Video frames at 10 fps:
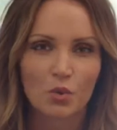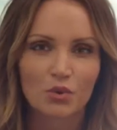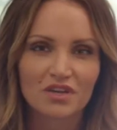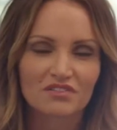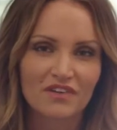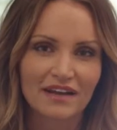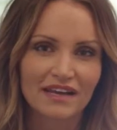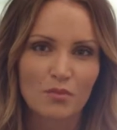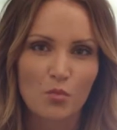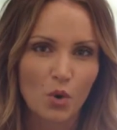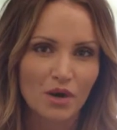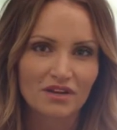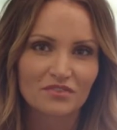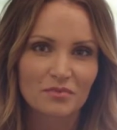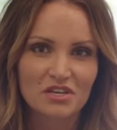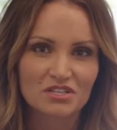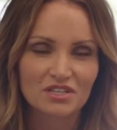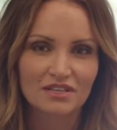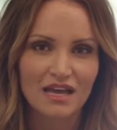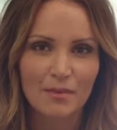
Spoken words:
where you can find out more information